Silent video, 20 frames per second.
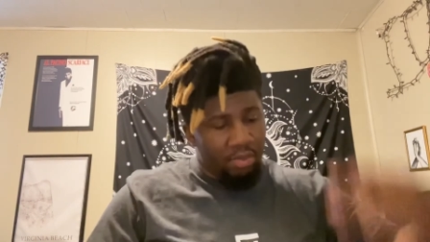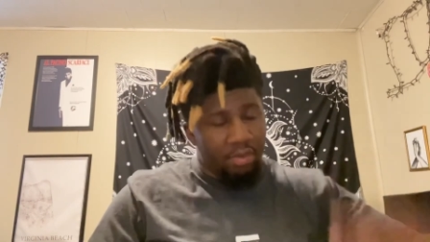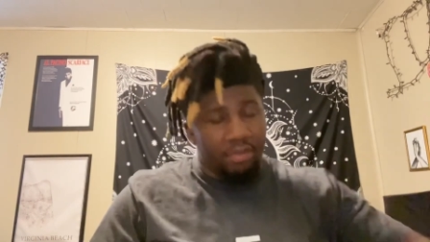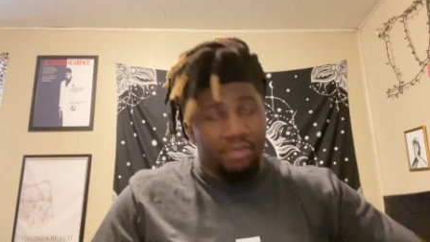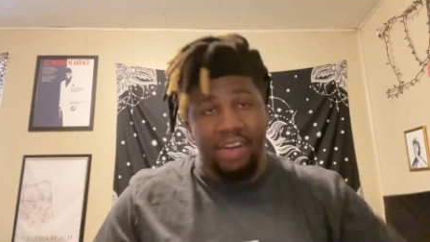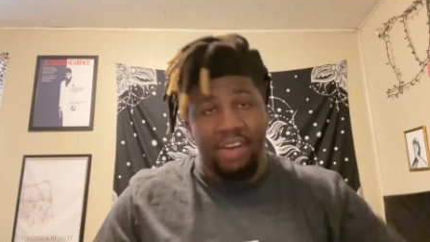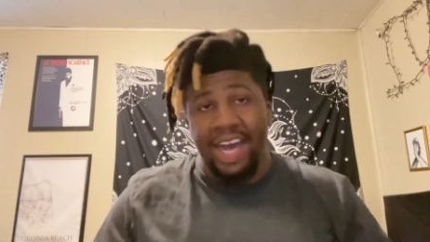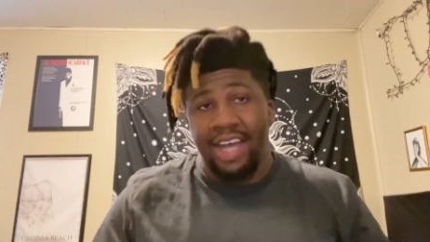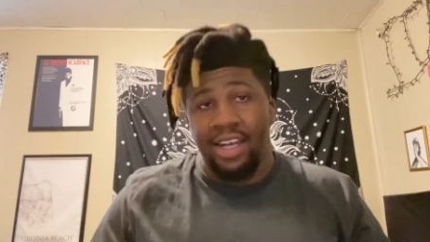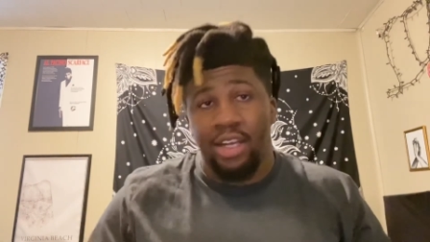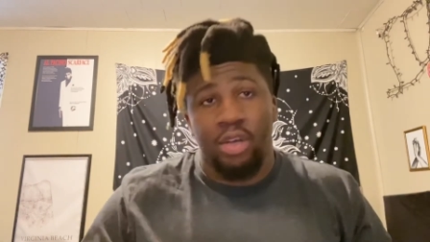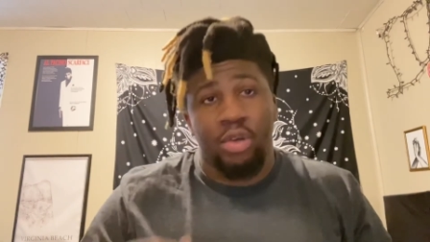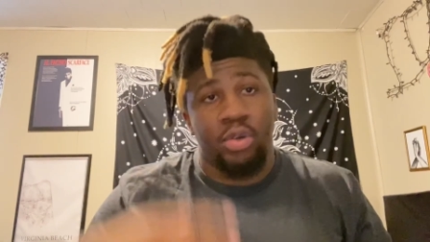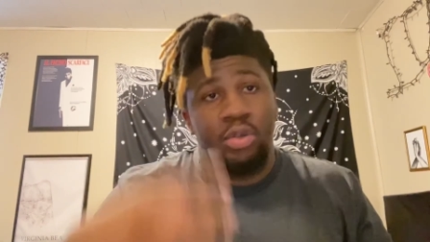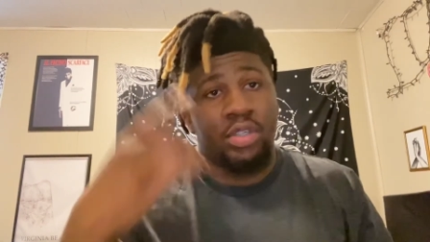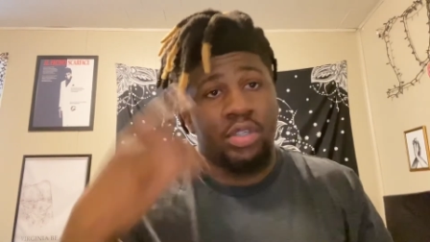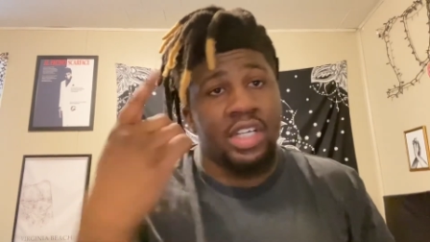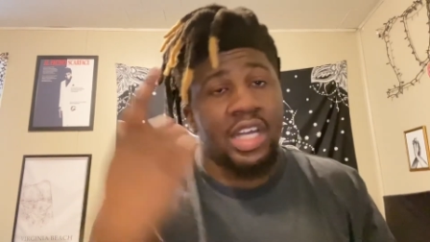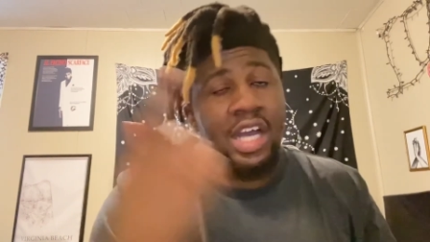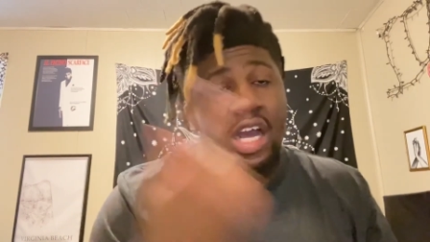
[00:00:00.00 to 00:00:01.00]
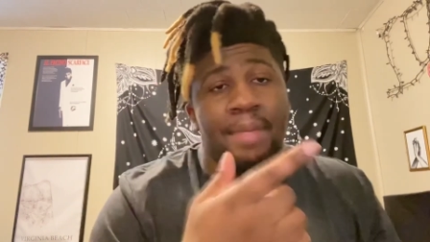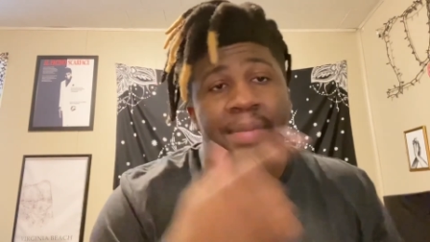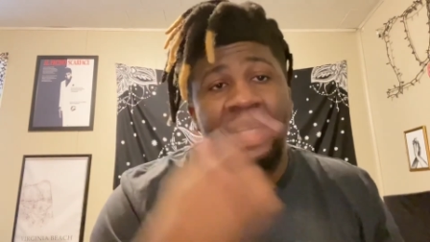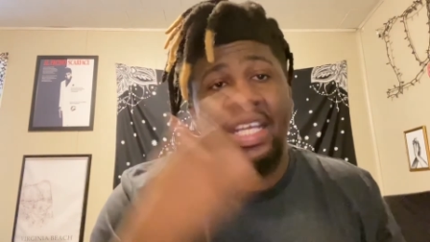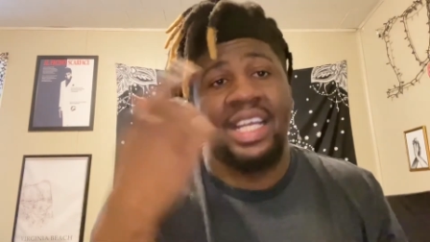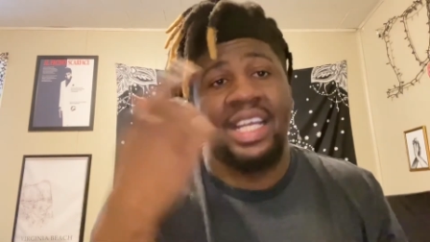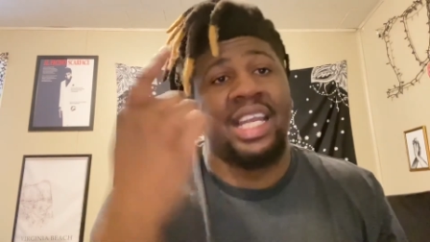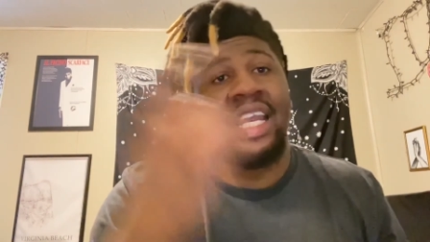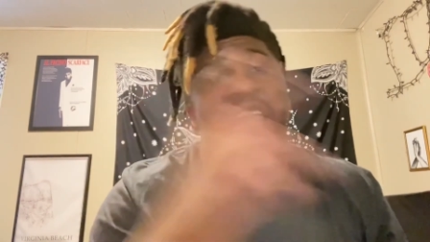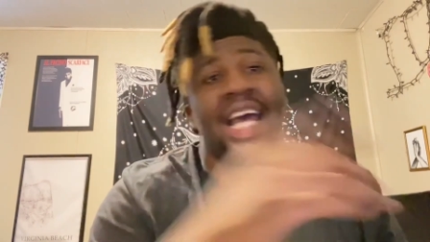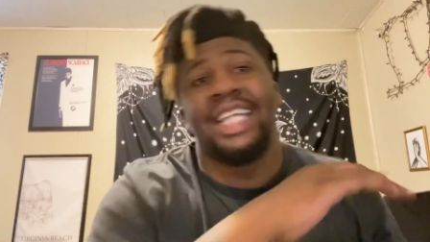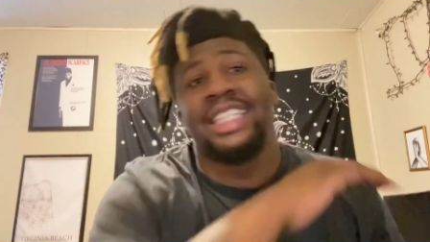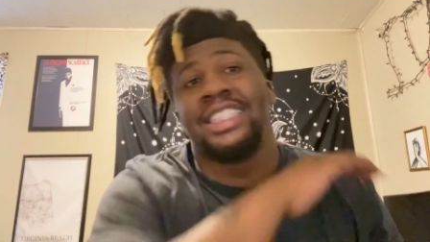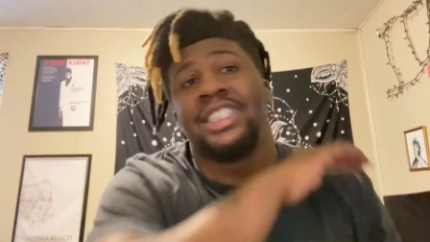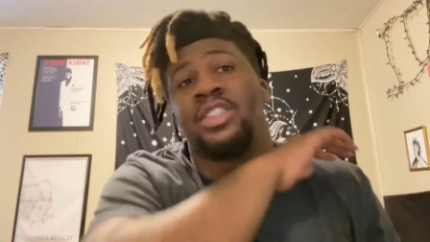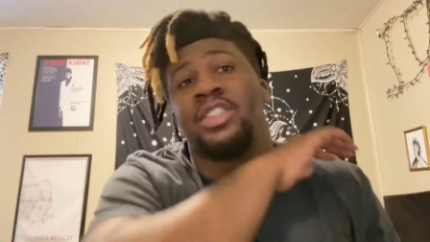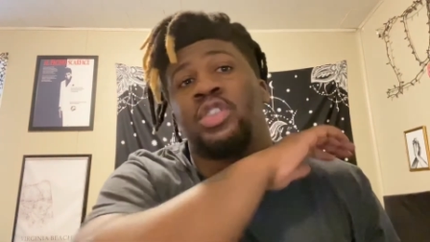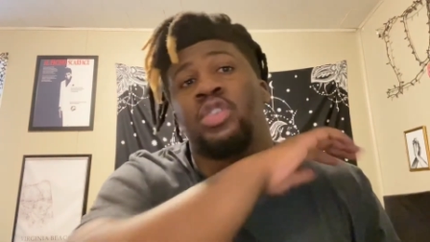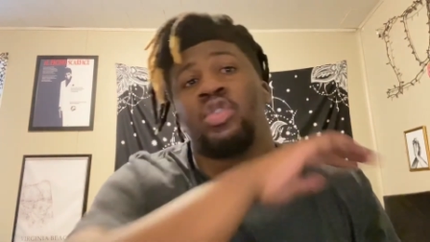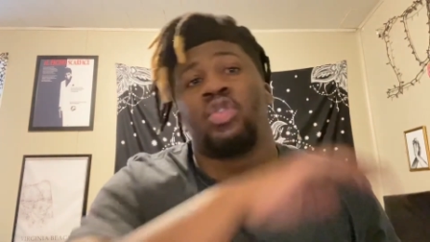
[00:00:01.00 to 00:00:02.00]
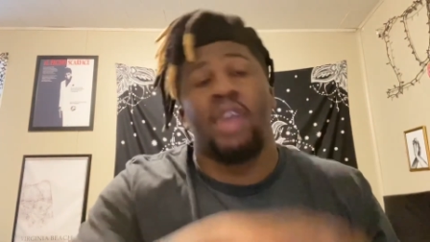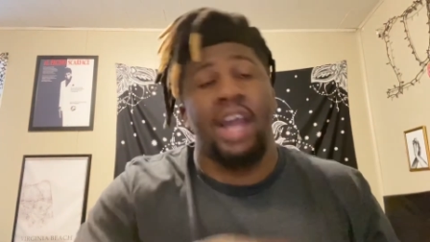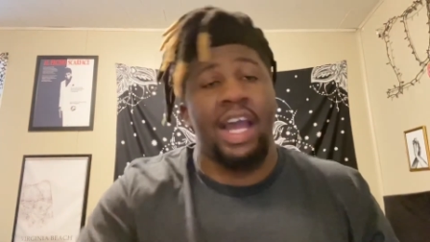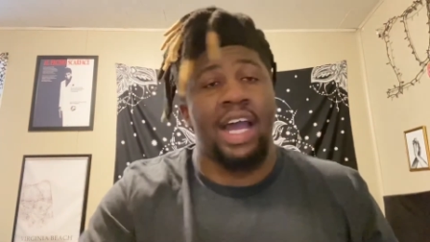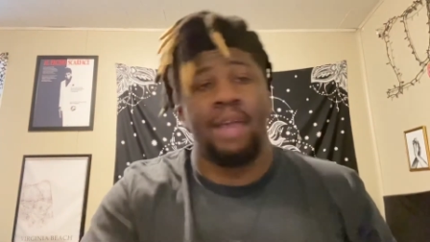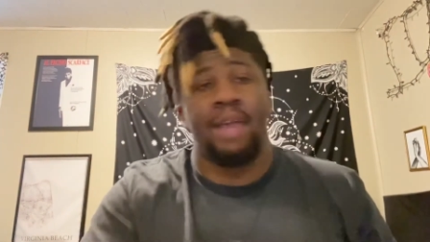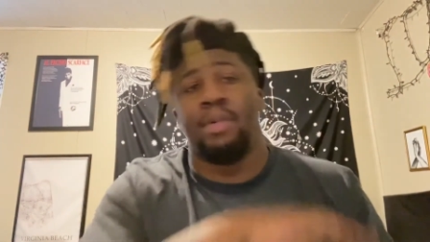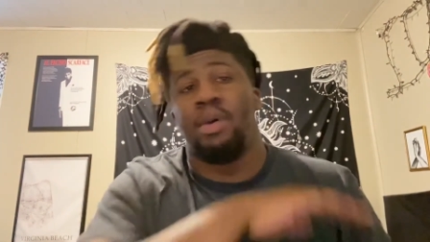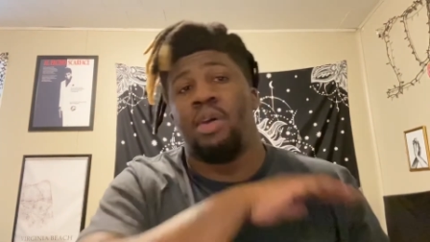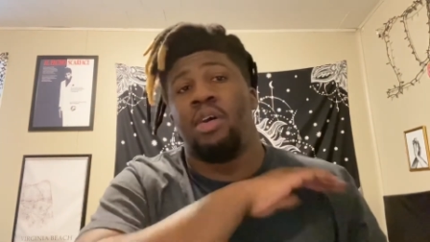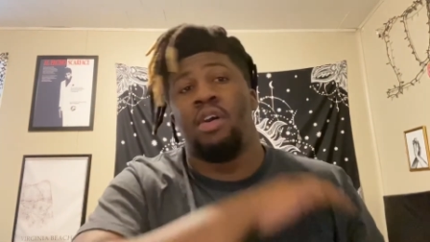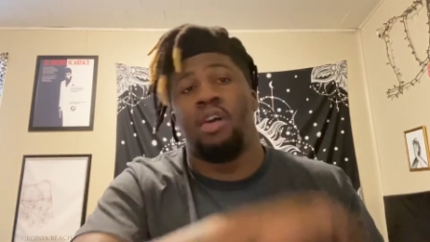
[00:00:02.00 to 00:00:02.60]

Follow, comment, like, subscribe,